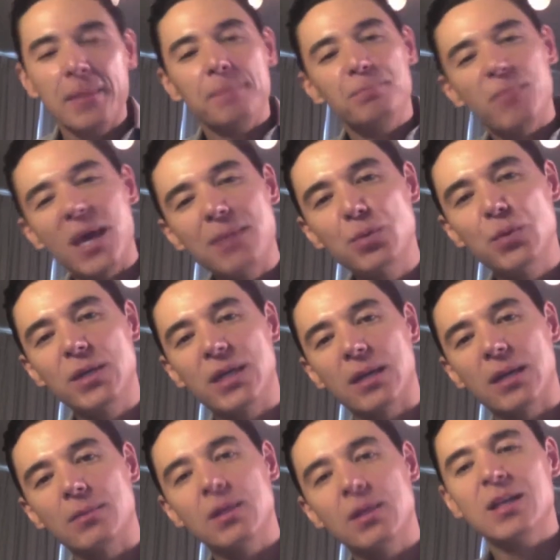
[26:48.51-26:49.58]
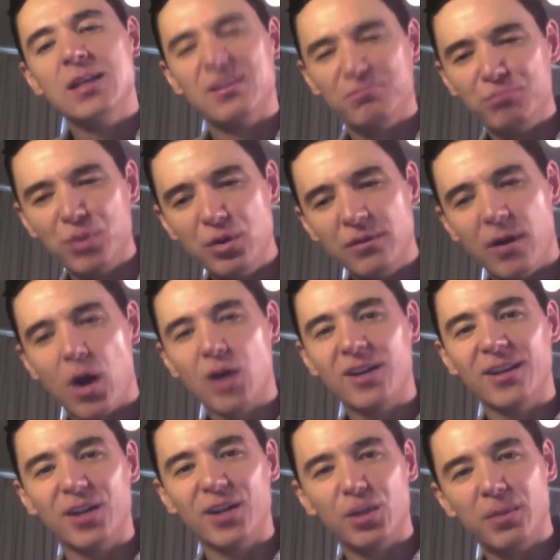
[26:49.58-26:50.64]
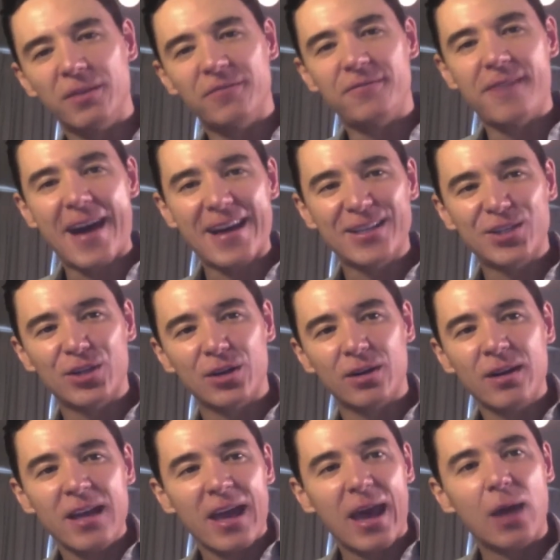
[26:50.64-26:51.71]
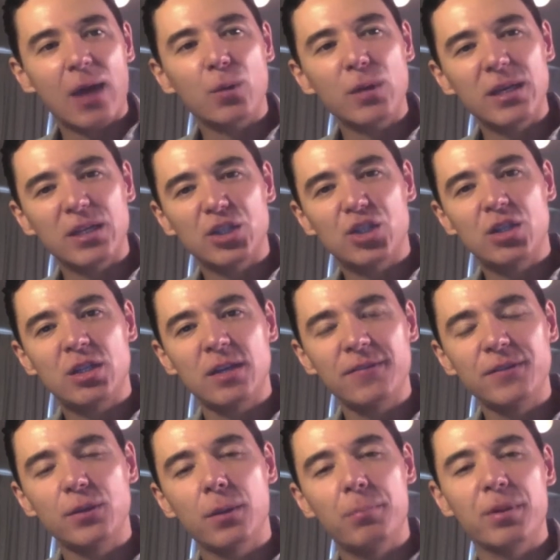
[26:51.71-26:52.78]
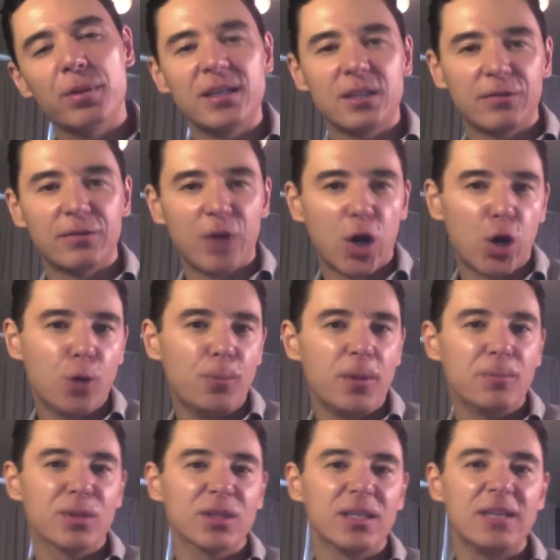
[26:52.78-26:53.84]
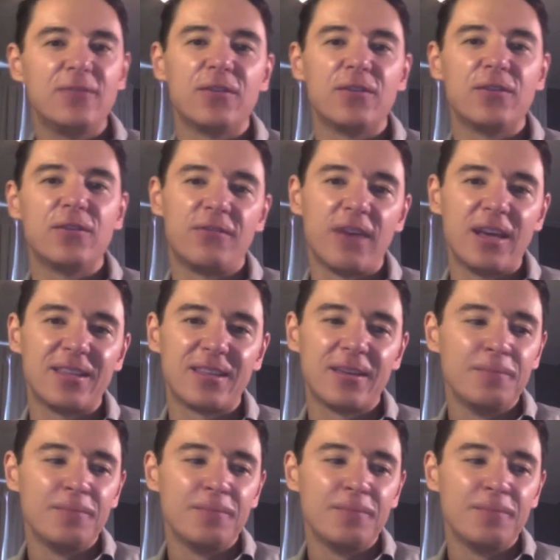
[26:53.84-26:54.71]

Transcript: Maybe we can move on a little bit faster, and we can shift to a place of hope and belief and faith.